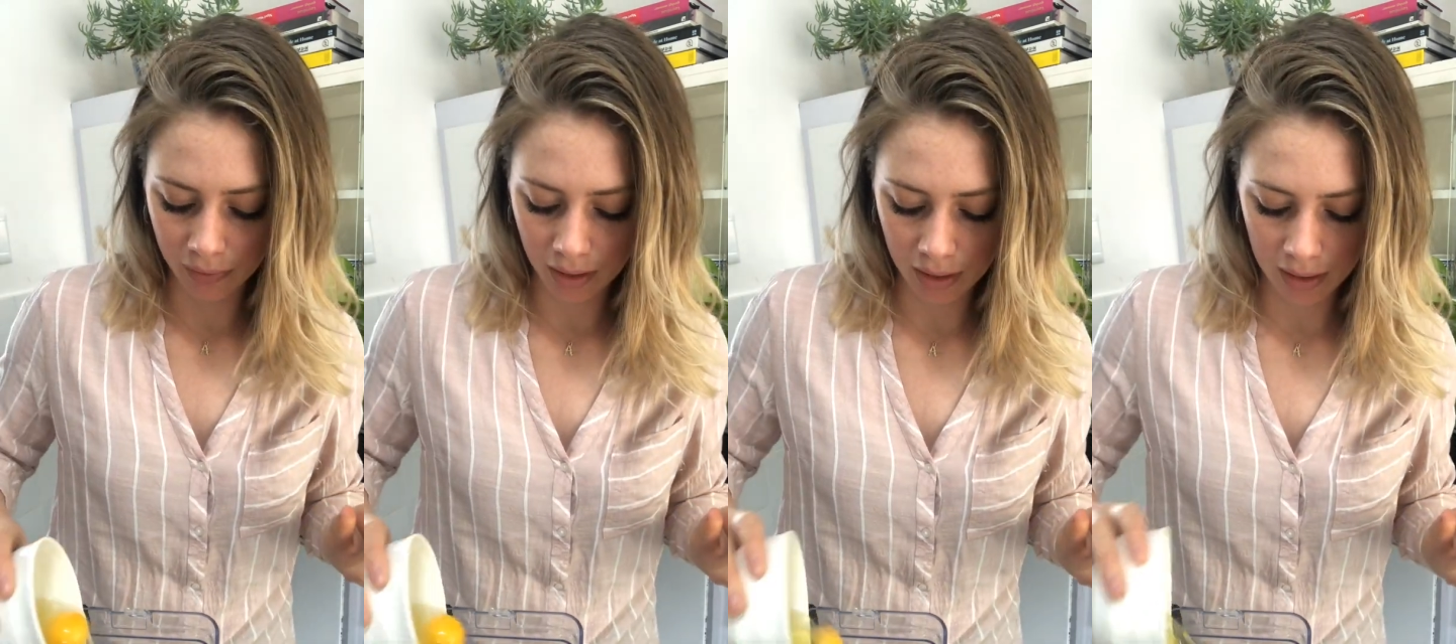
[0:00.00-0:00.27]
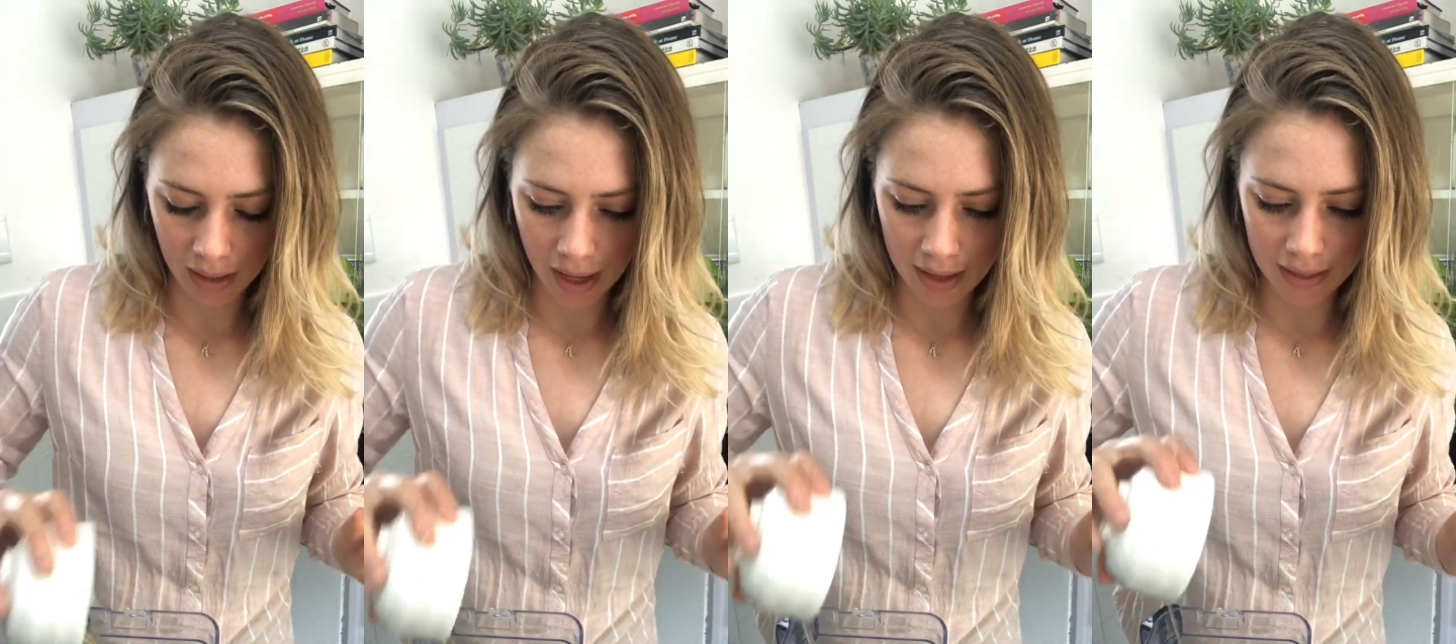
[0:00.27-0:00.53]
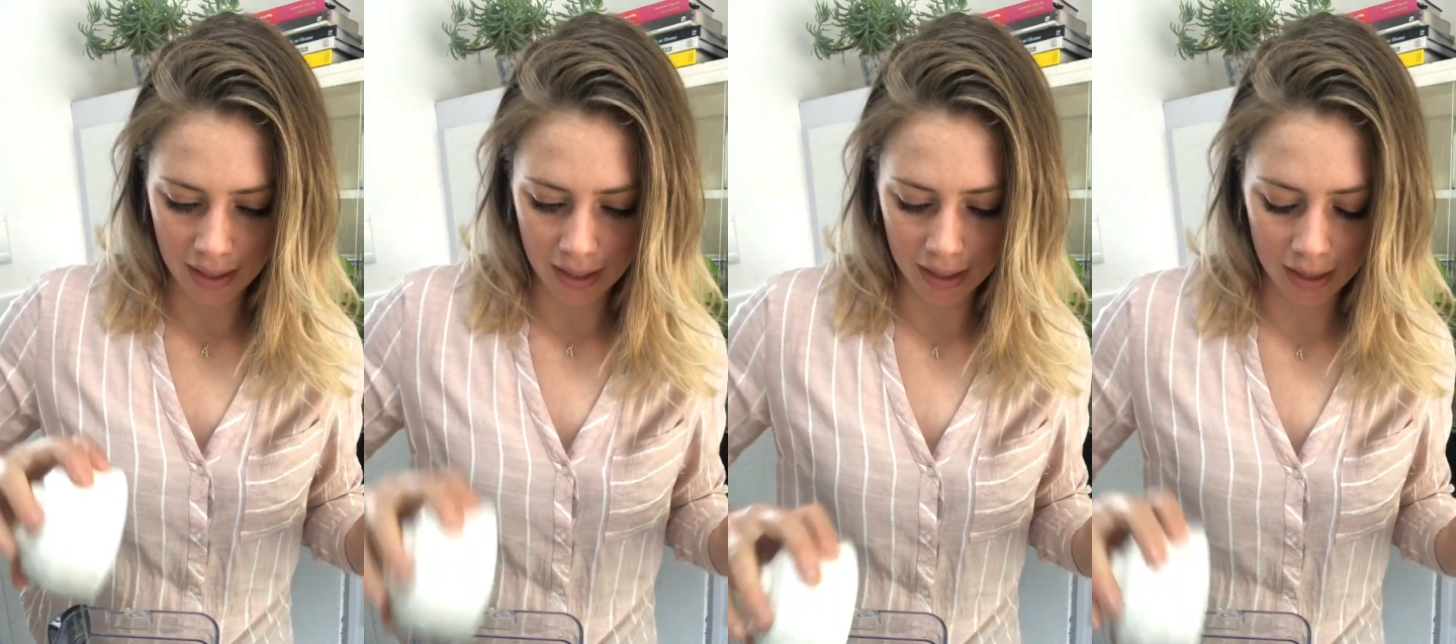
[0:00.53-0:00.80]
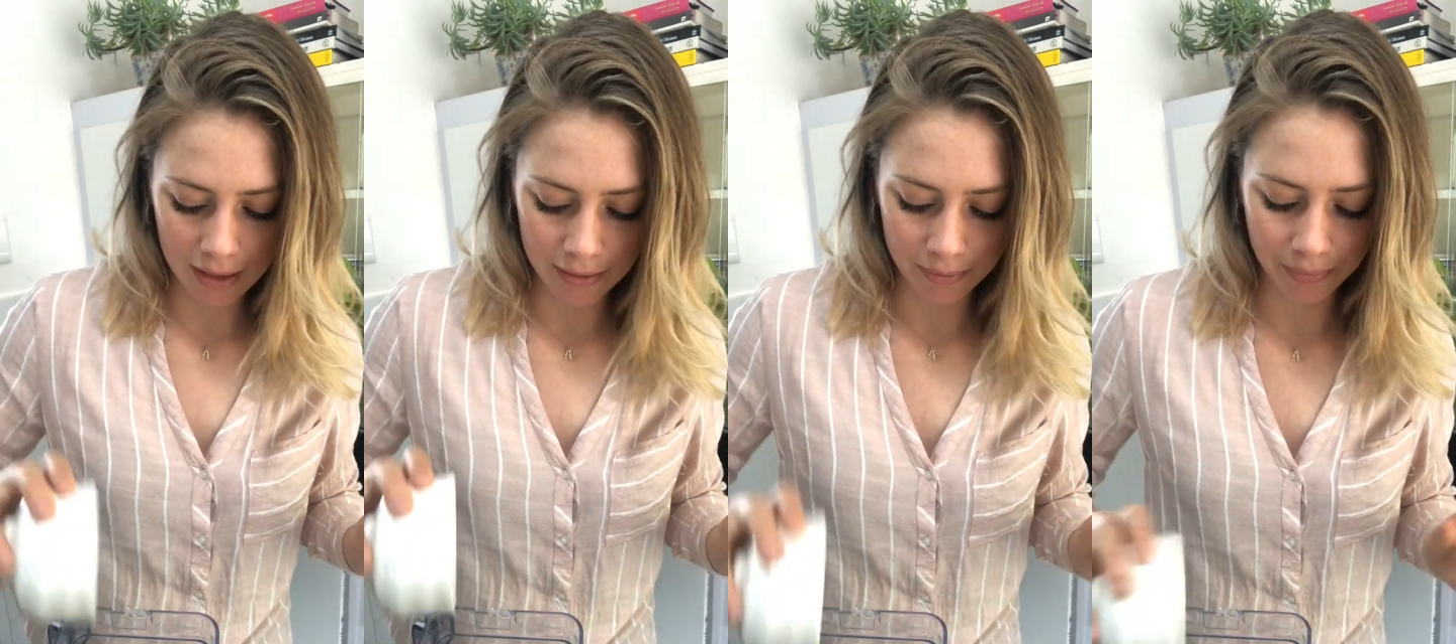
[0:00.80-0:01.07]
I'll add that
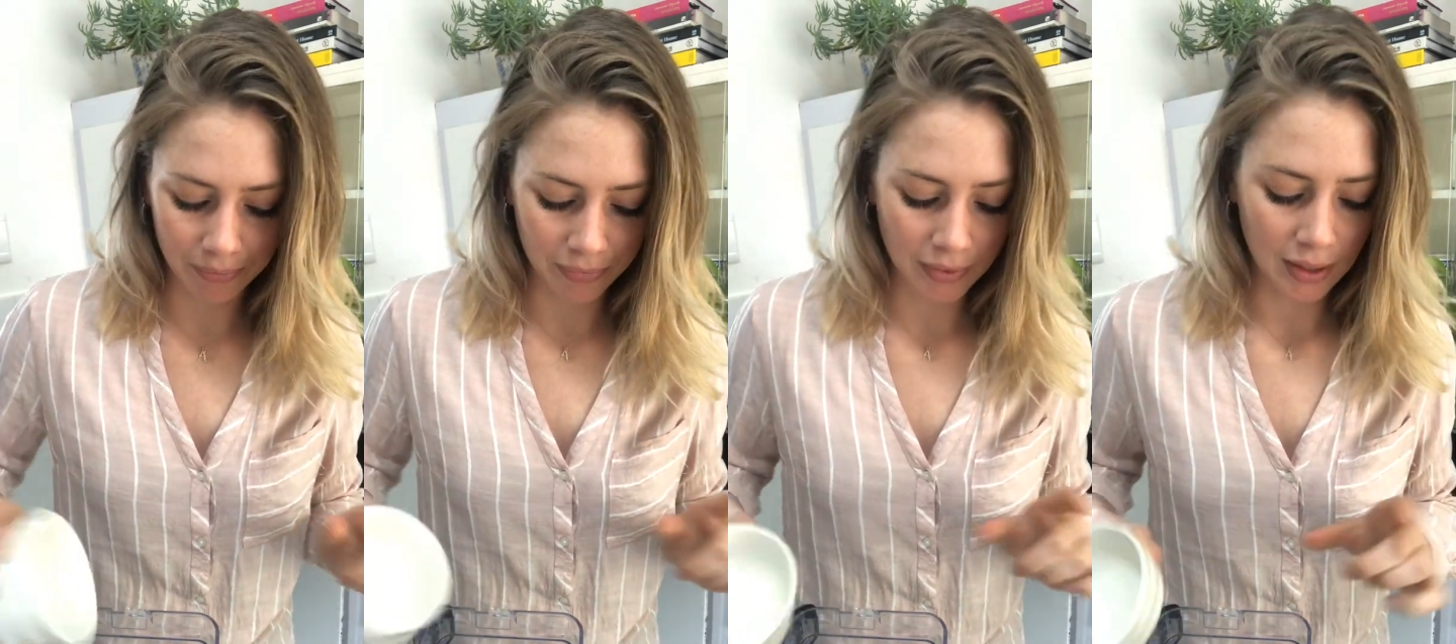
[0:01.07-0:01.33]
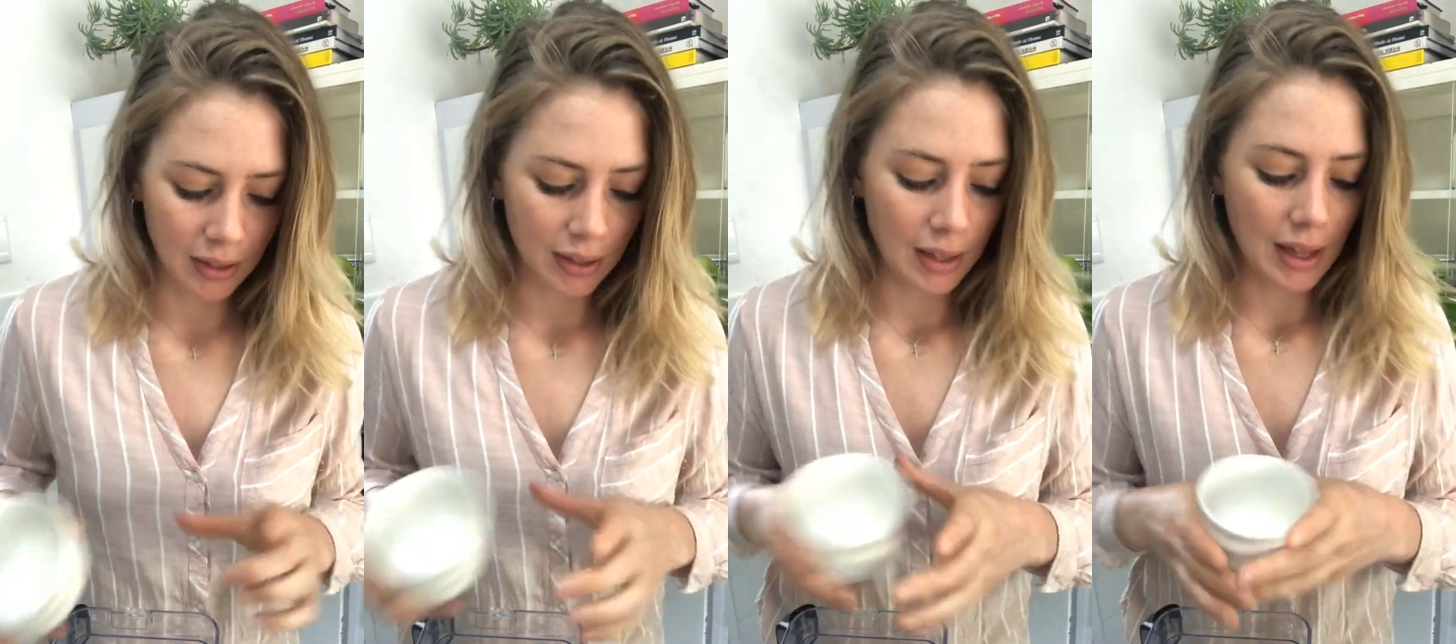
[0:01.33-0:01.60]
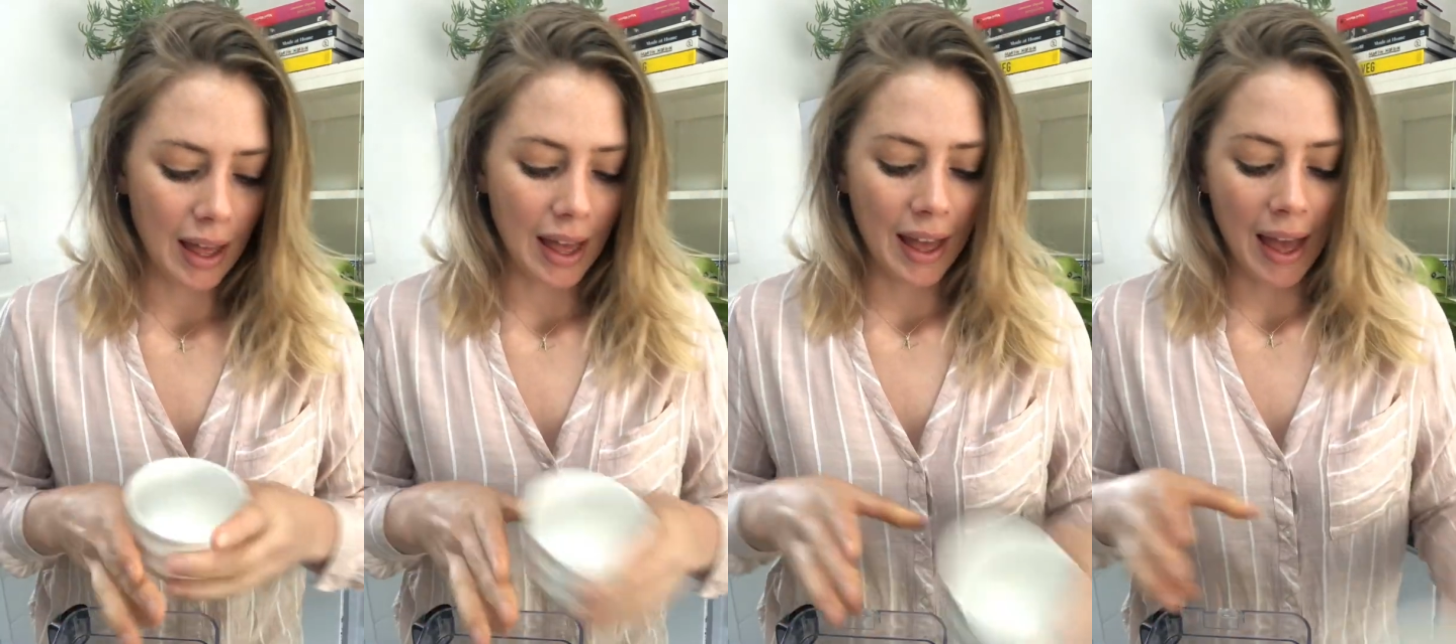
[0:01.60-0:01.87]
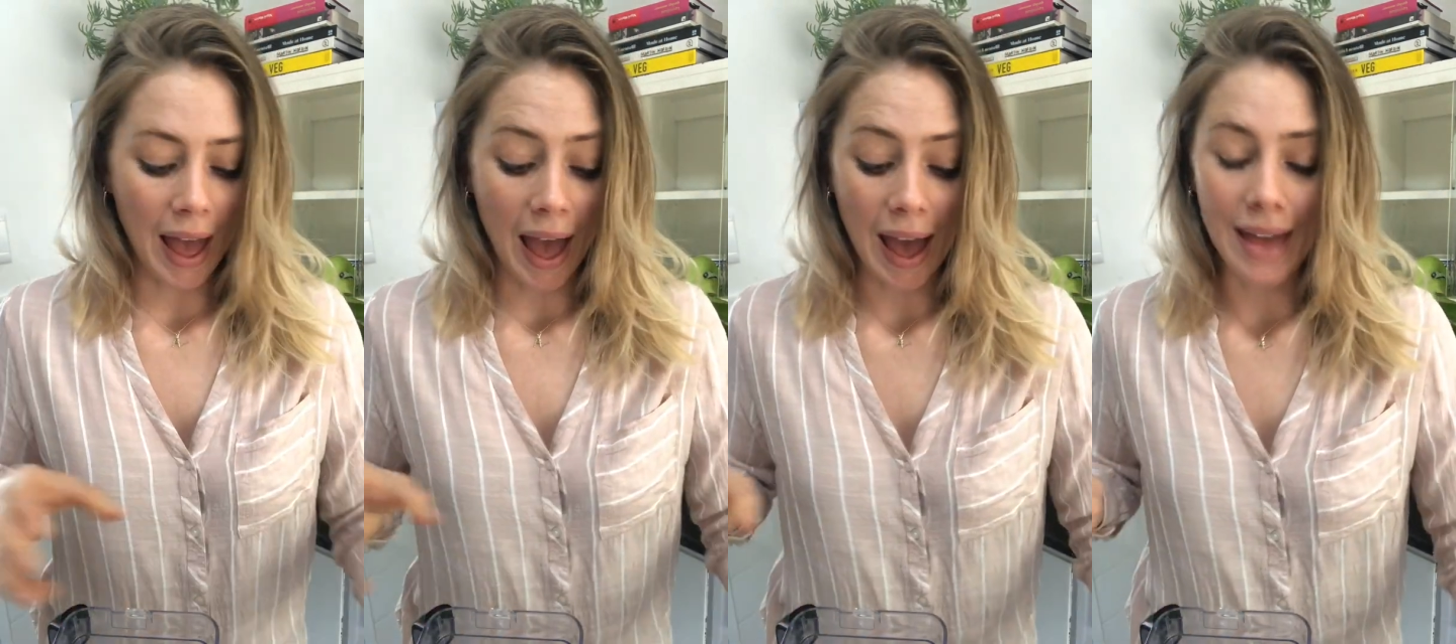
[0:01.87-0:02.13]
in.
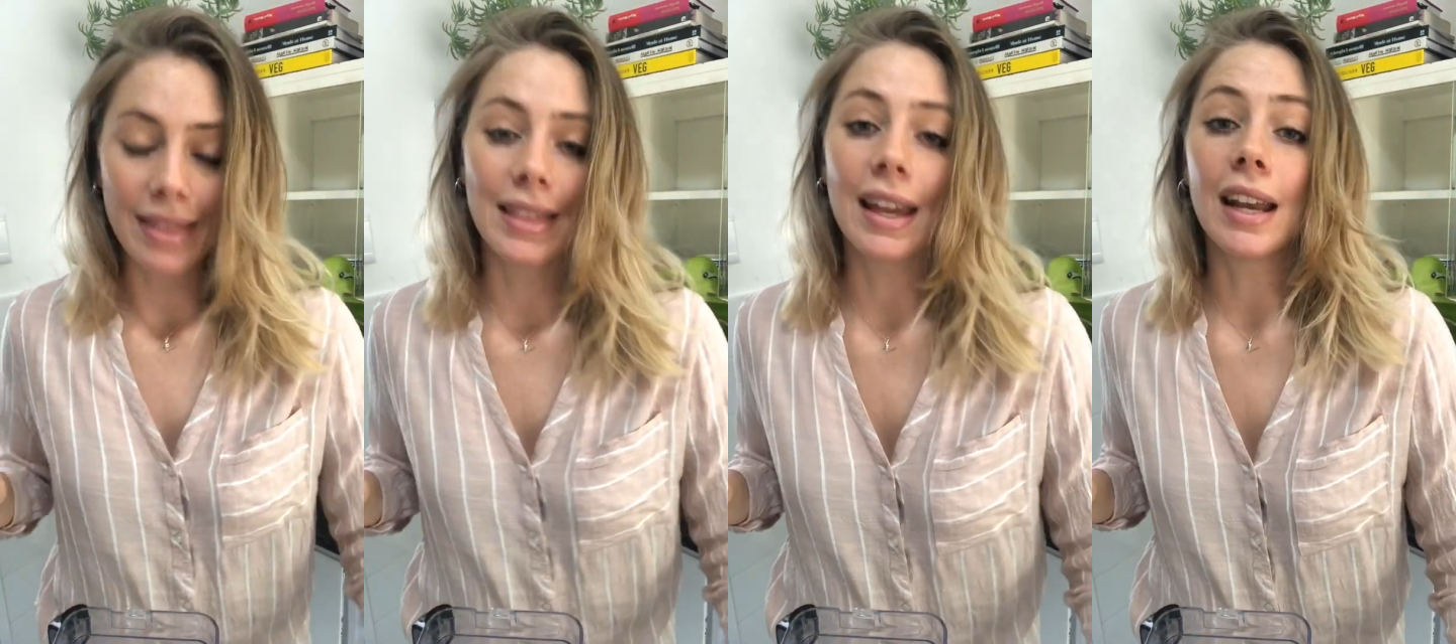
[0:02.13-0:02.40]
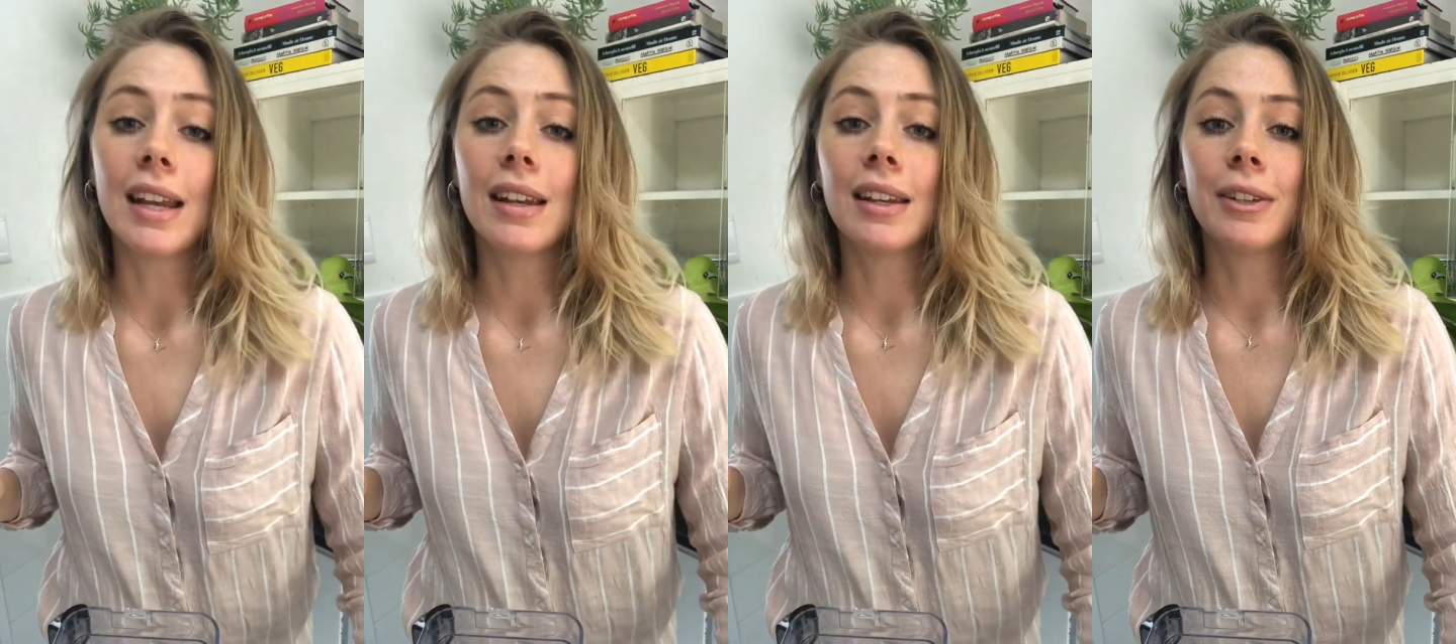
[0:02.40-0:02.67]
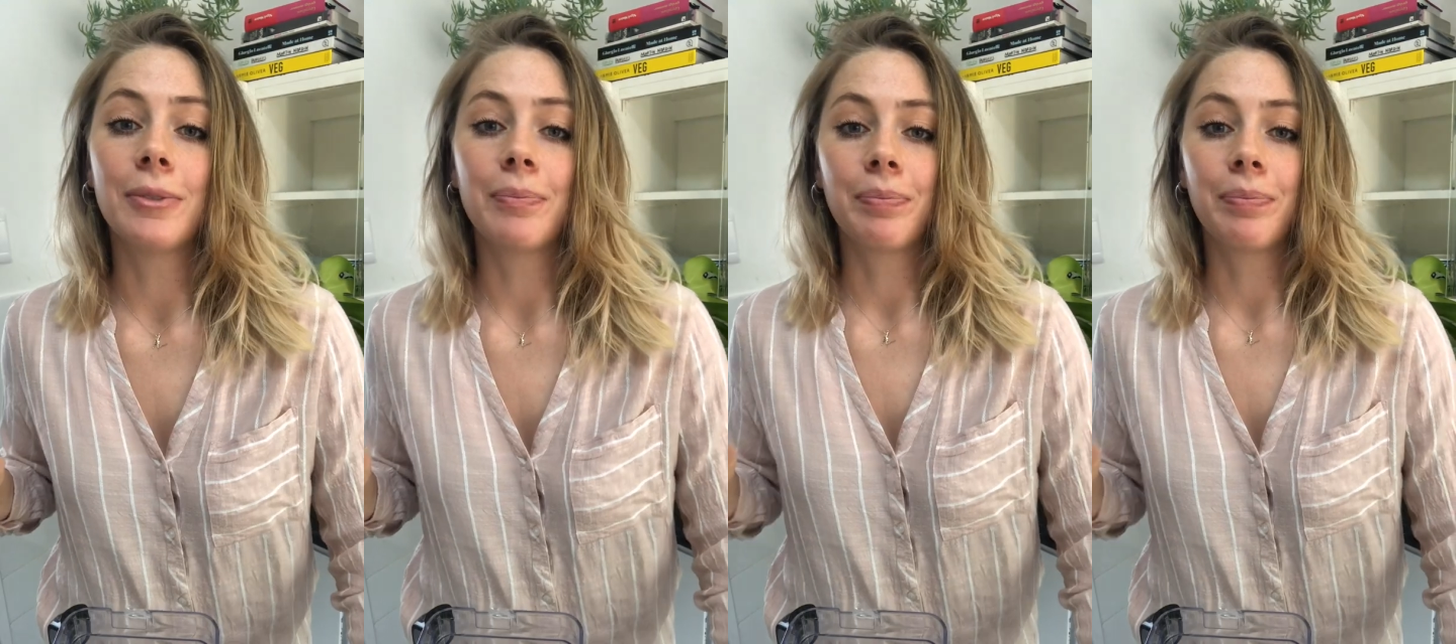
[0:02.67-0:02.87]
And then